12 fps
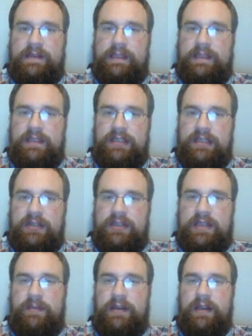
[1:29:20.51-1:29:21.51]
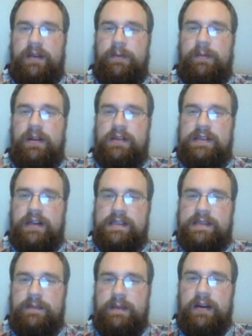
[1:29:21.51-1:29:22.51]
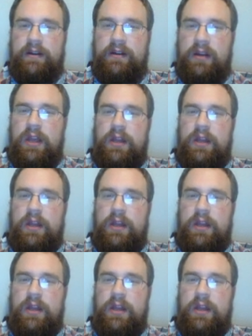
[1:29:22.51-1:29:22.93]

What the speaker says: In addition, each time an enemy model targets the bear